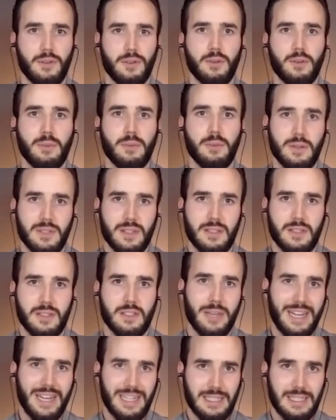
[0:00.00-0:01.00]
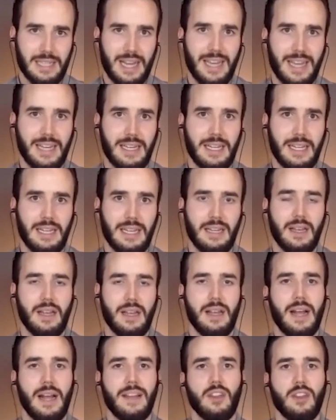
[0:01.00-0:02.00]
for your immune system and anxiety,
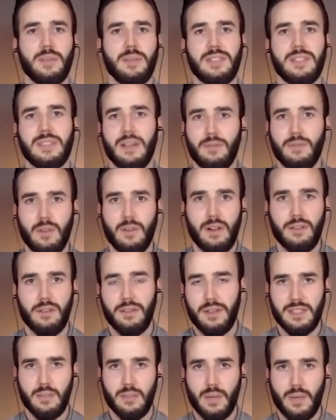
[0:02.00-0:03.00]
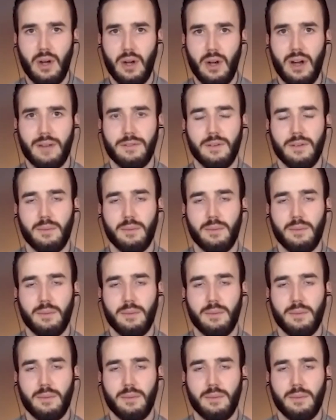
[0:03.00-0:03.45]
and there'll be several other things that we offer.